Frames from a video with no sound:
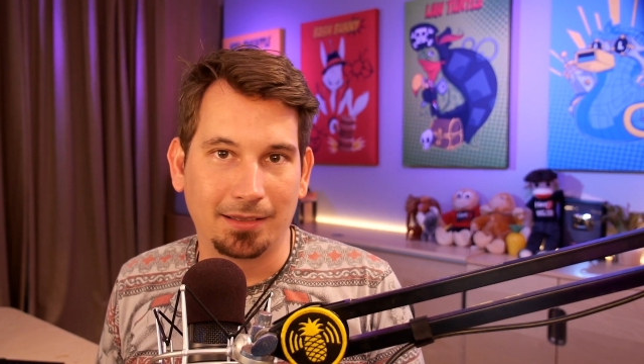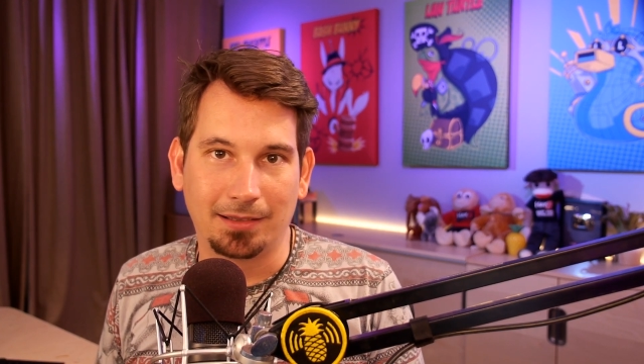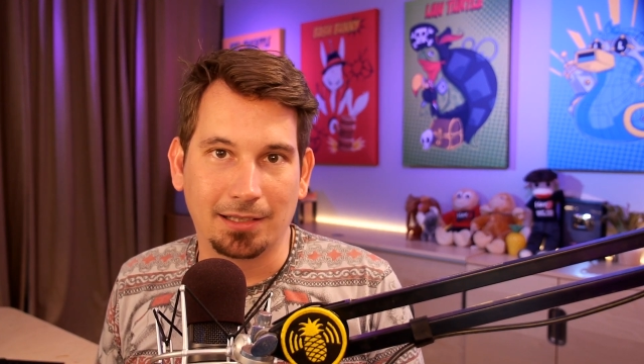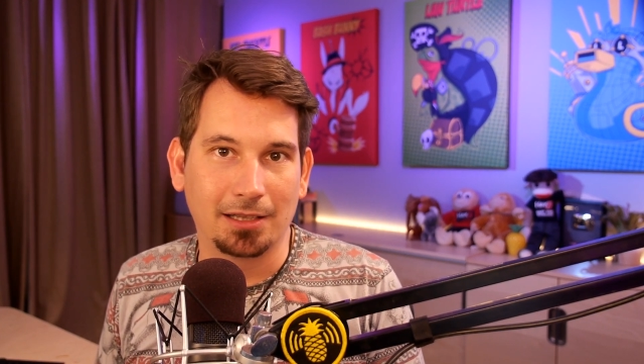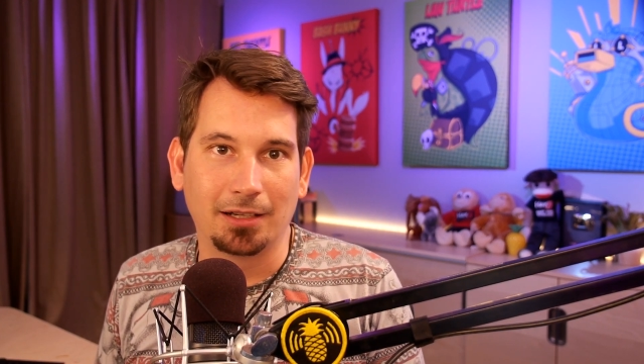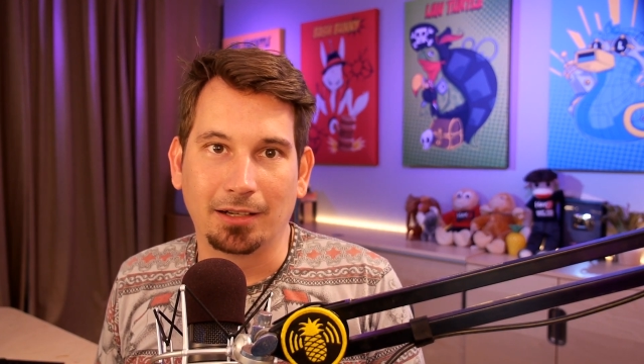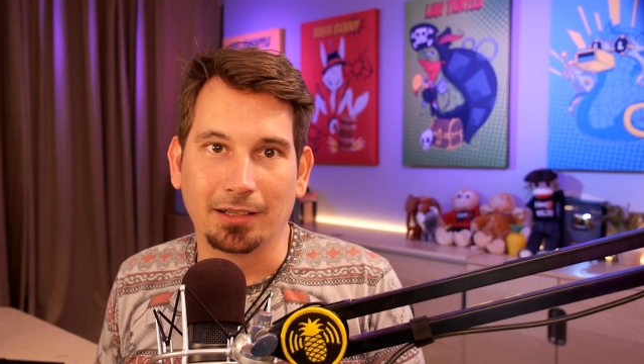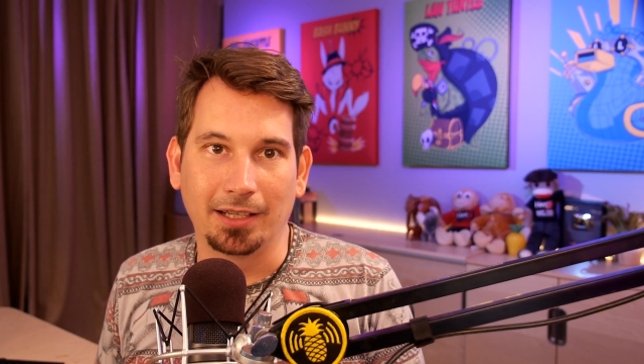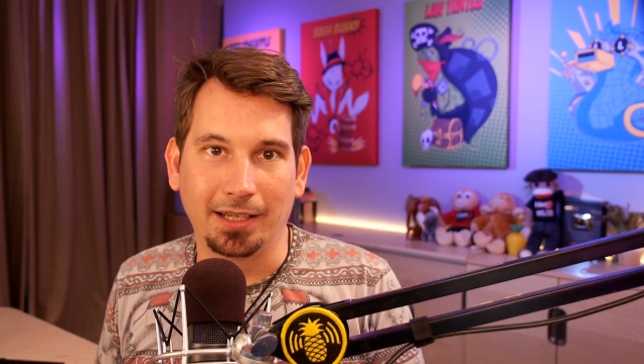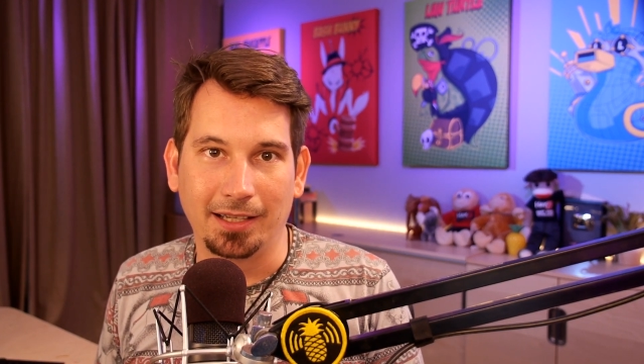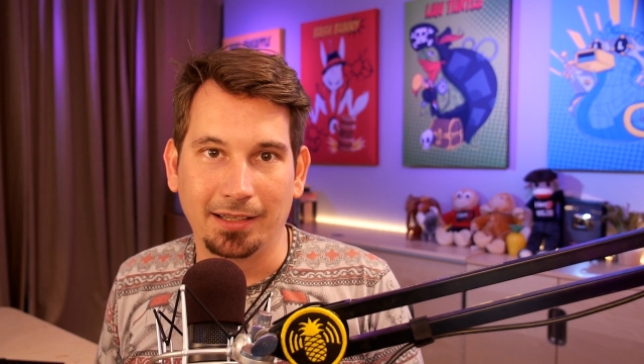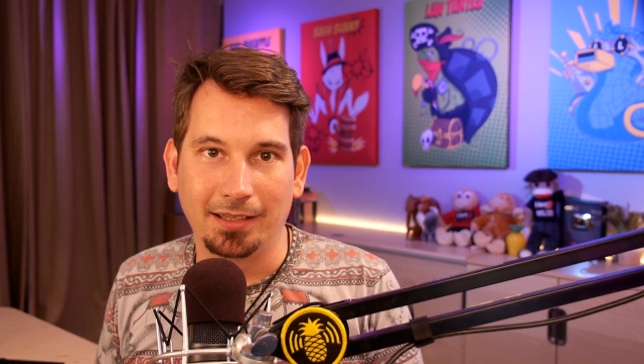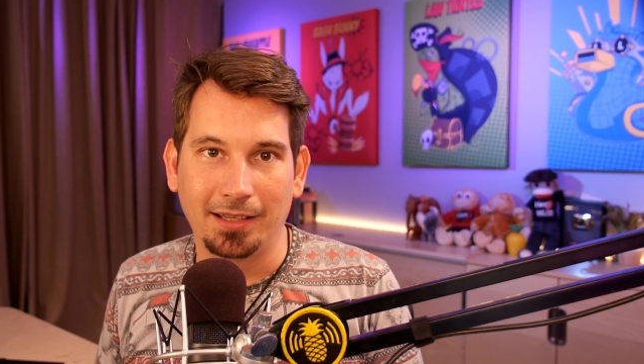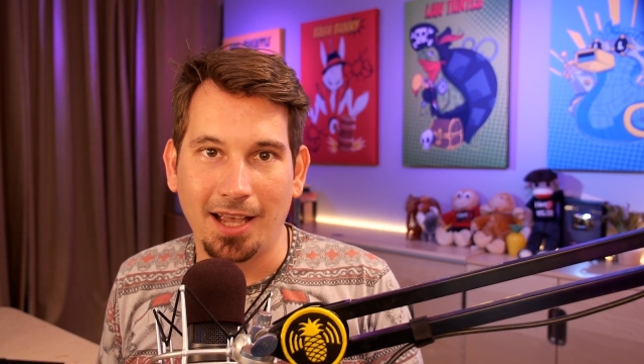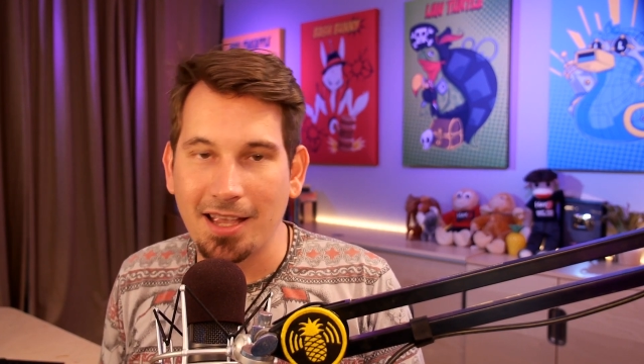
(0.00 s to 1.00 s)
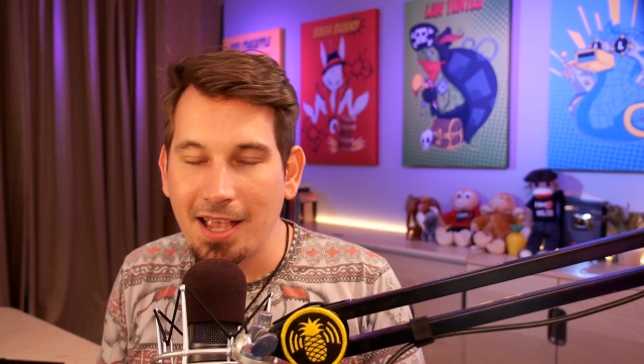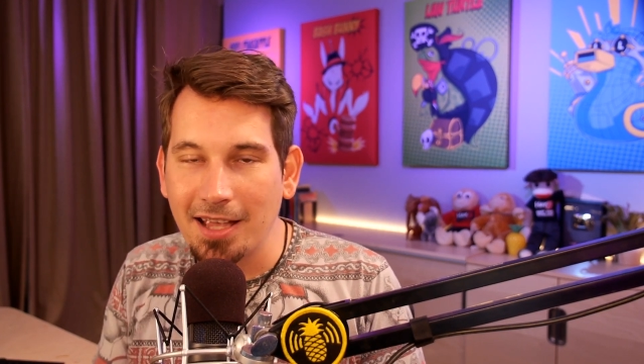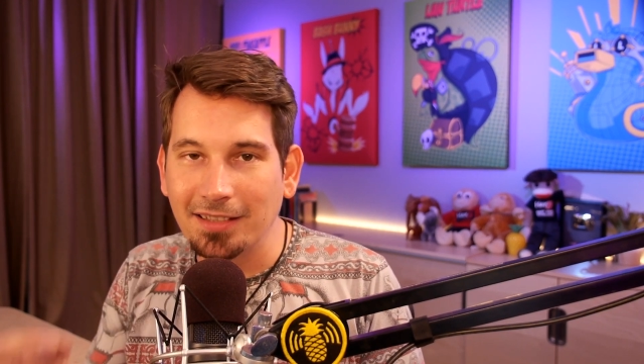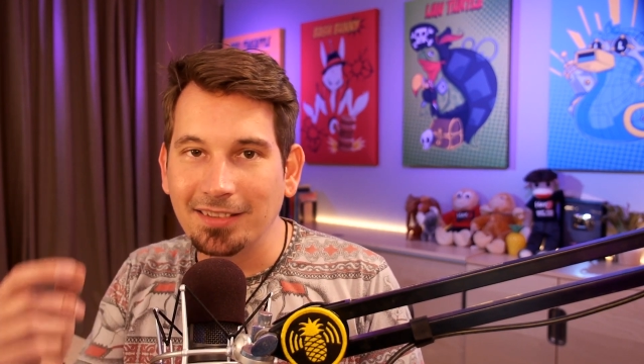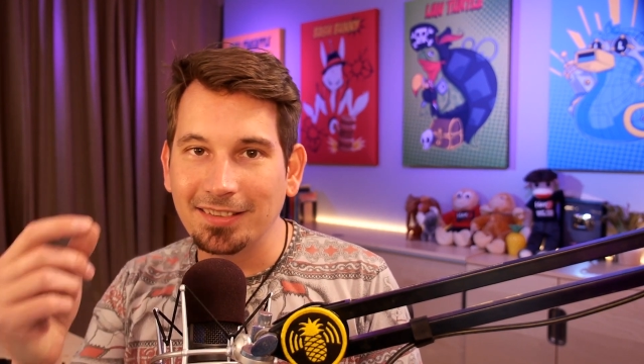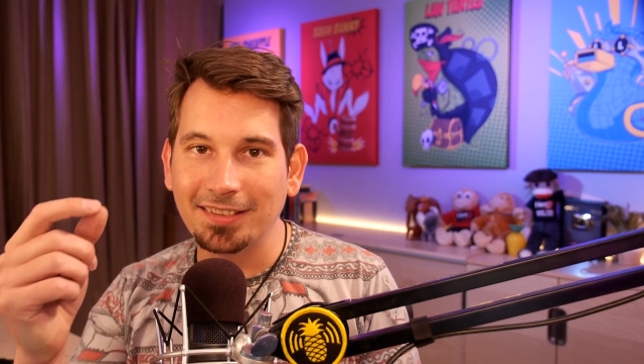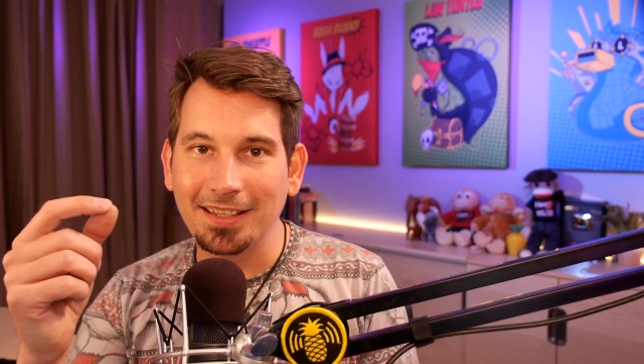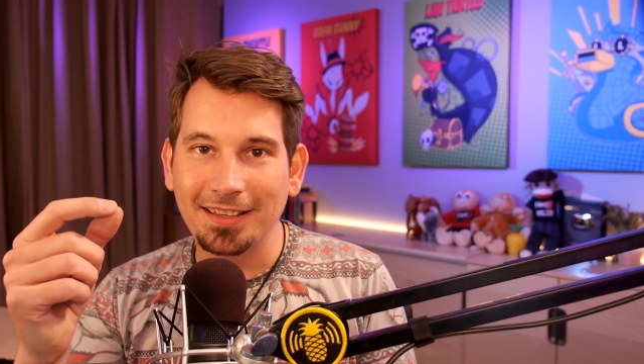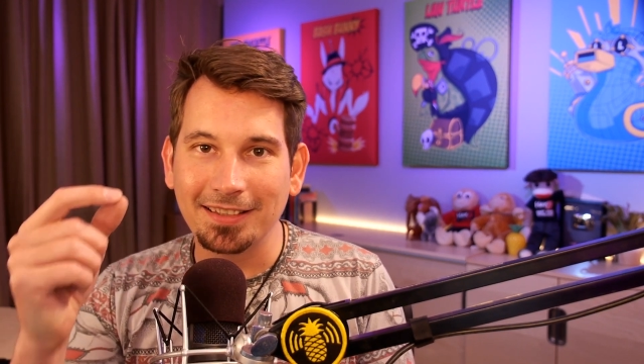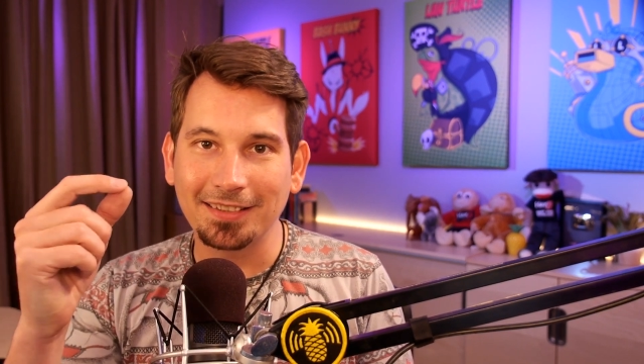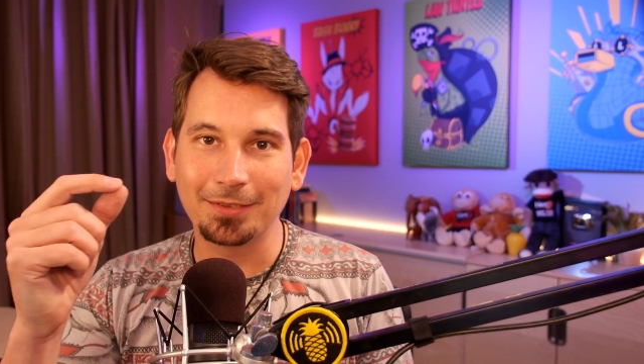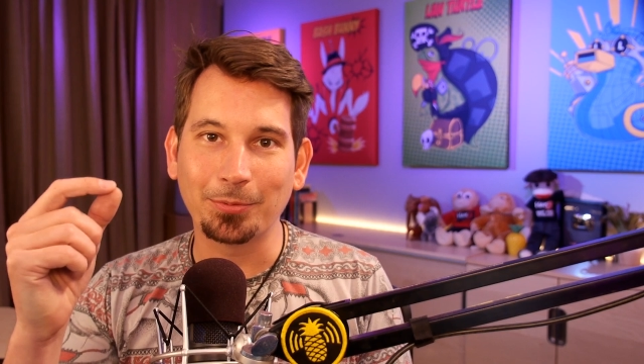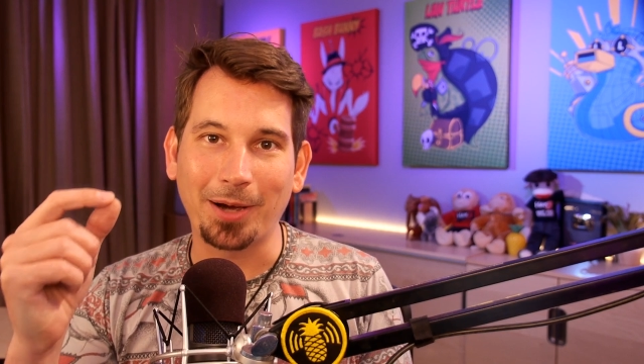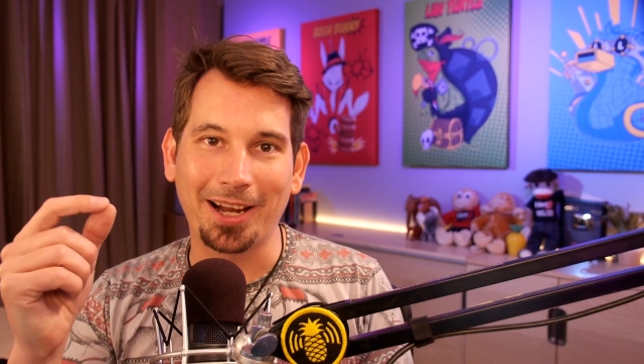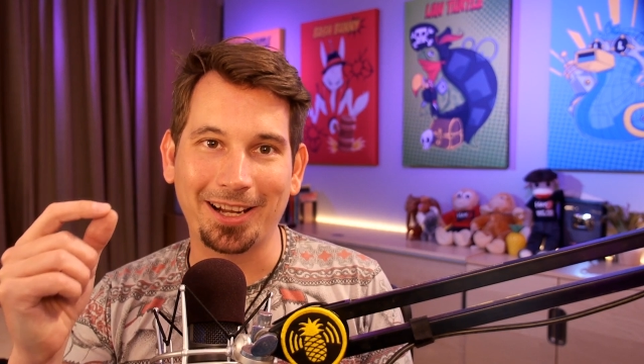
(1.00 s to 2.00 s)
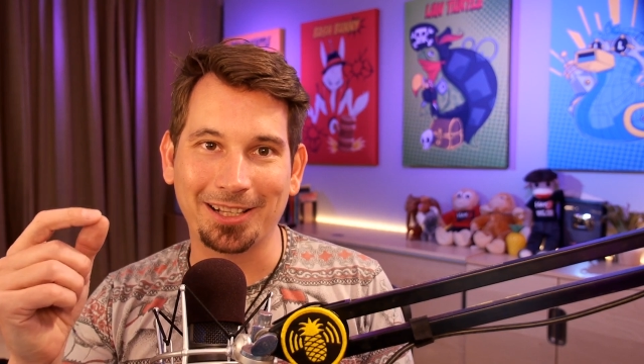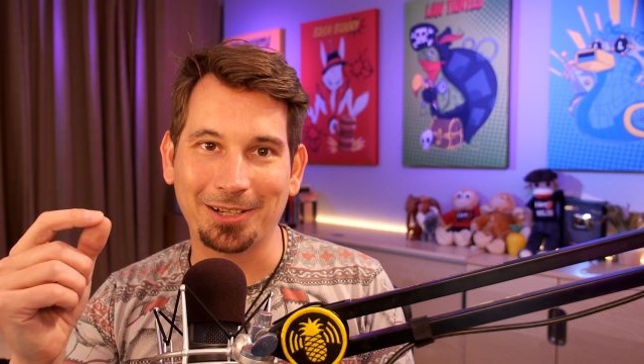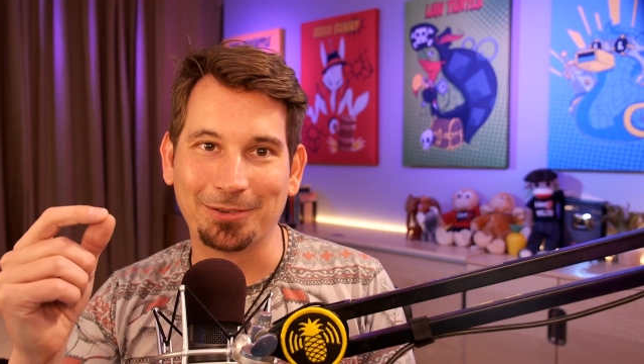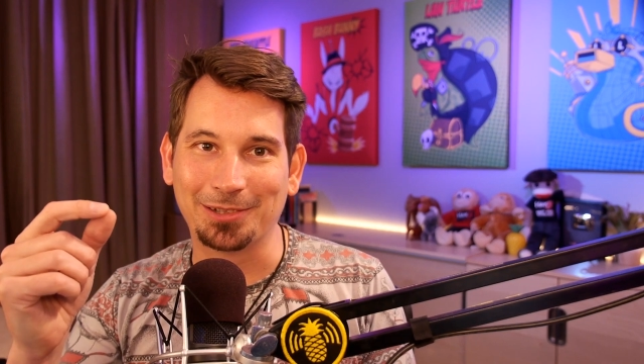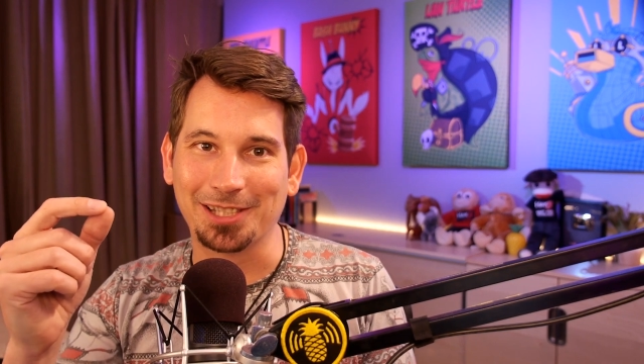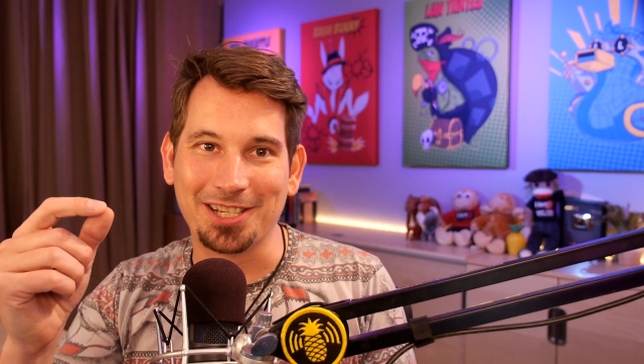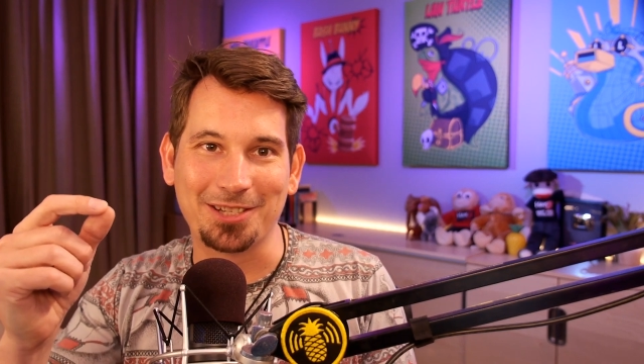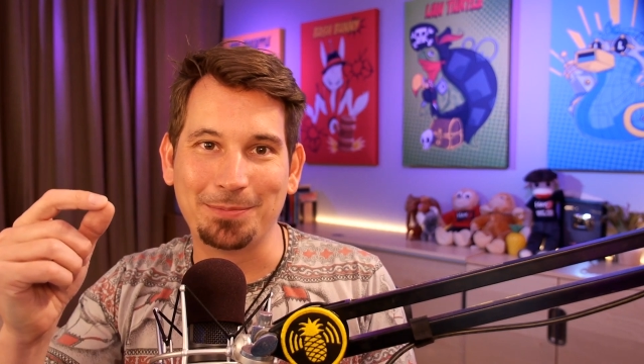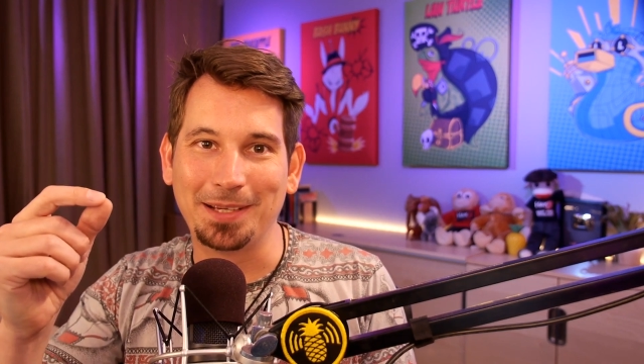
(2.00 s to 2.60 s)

Clearly. And you see, this is why I love Glytch,